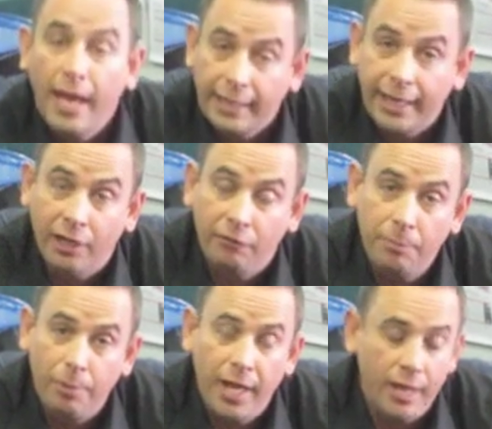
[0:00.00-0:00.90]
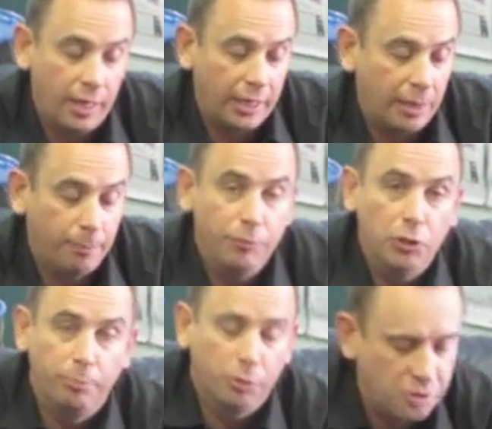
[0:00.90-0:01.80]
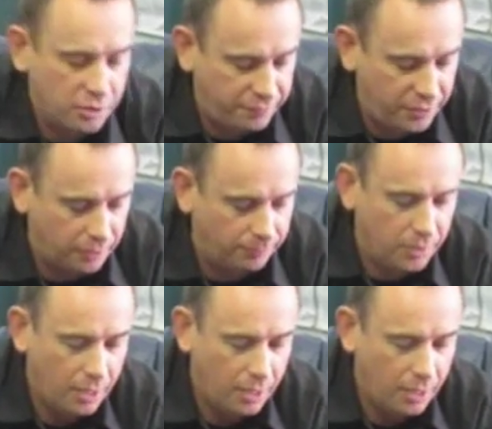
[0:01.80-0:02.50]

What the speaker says: and get it repaired and get the new bushes fitted.